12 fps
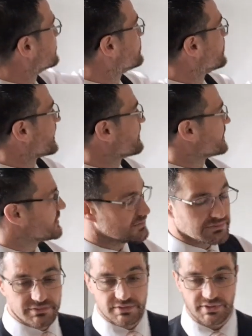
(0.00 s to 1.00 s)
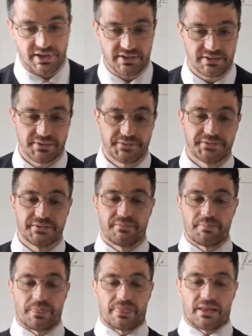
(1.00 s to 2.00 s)
whatever. Okay.
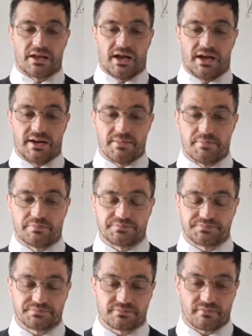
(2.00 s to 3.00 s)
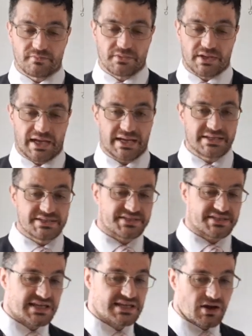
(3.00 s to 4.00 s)
I can
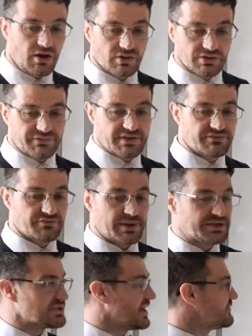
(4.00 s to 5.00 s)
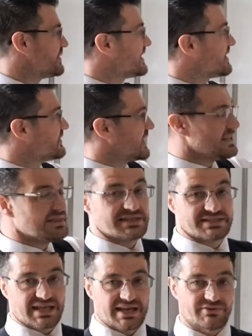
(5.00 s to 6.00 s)
see all of the information that I've been given in this
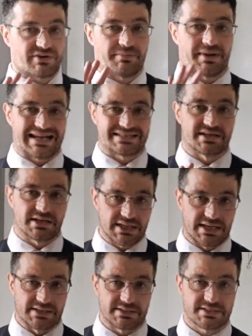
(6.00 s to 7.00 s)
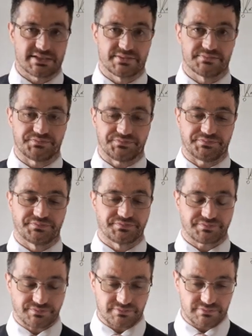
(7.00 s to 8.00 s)
diagram at a glance.
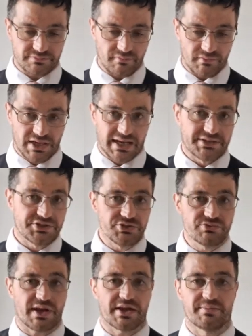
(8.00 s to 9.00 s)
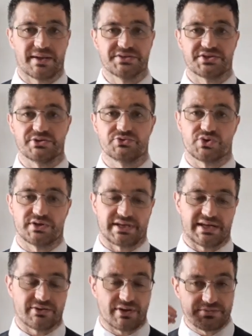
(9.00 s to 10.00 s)
I do recommend that you draw
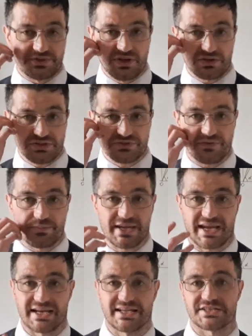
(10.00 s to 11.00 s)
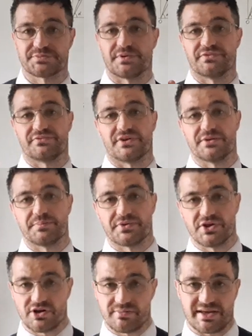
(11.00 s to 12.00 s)
diagrams, not just for mechanics, but for your
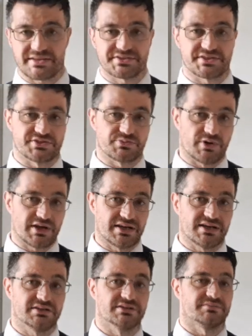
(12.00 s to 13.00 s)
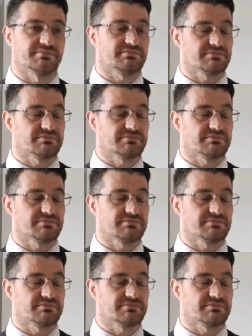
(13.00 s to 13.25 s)
pure maths as well, and